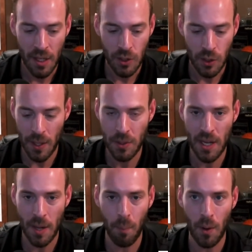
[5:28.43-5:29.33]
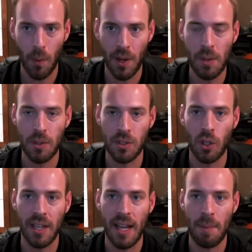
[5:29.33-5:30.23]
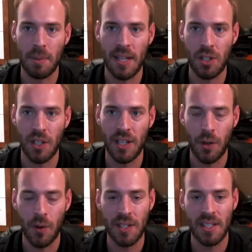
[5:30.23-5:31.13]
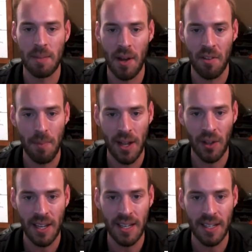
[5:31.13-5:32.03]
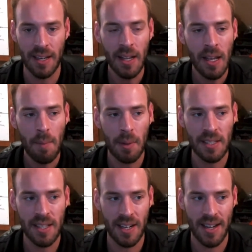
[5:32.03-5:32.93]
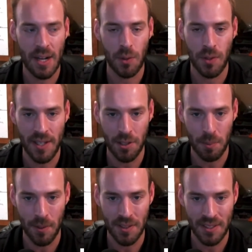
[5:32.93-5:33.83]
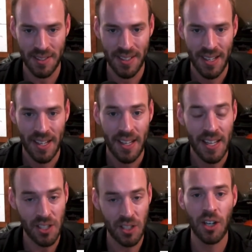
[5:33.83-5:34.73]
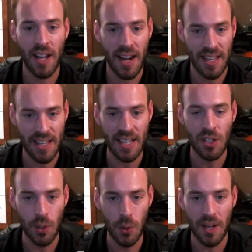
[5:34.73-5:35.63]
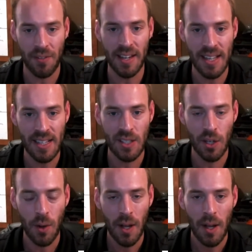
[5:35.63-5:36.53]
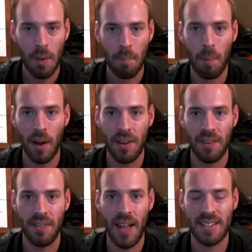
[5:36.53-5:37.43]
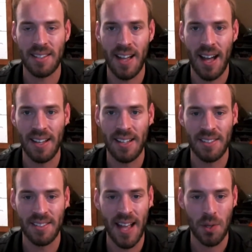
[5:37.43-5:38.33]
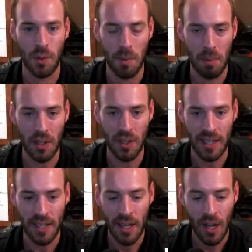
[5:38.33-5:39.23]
So he was at a point where he was looking at potentially increasing the amount of mail he did, but he's not a natural salesperson. He's good at it. He can do it if he needs to, but that's not his natural ability.